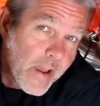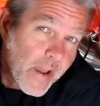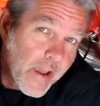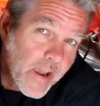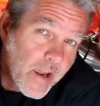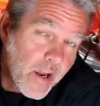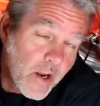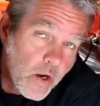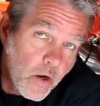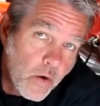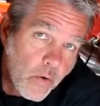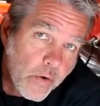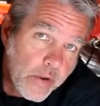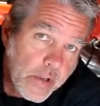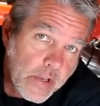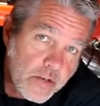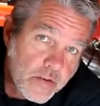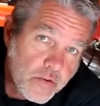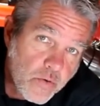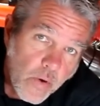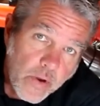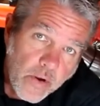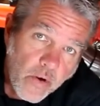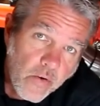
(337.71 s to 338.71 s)
area
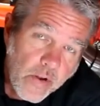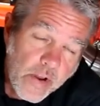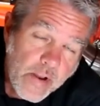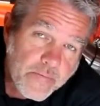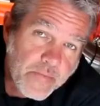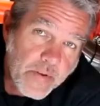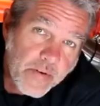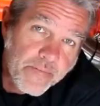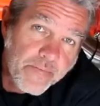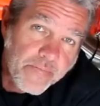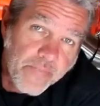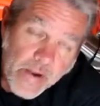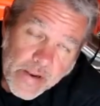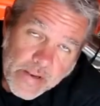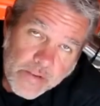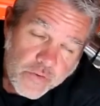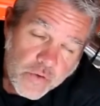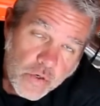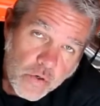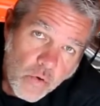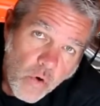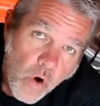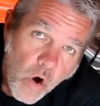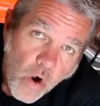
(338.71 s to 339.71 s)
so I don't have to fight
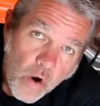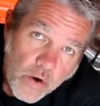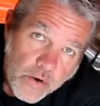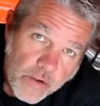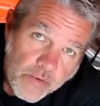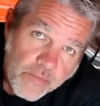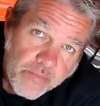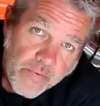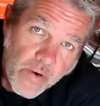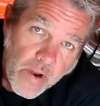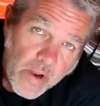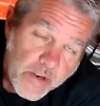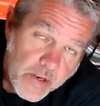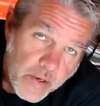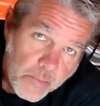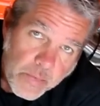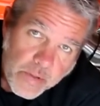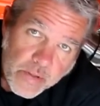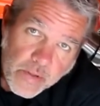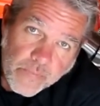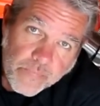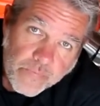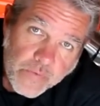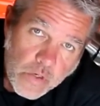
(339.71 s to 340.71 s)
too hard to find them
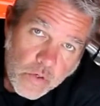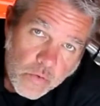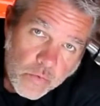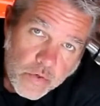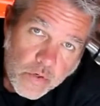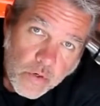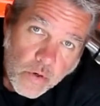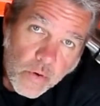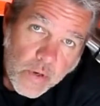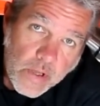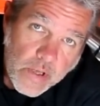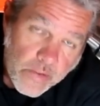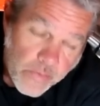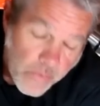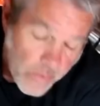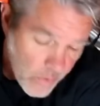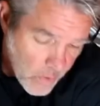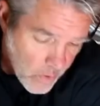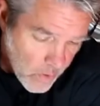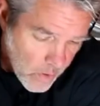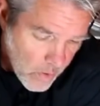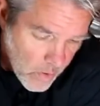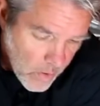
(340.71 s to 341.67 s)
in the future either.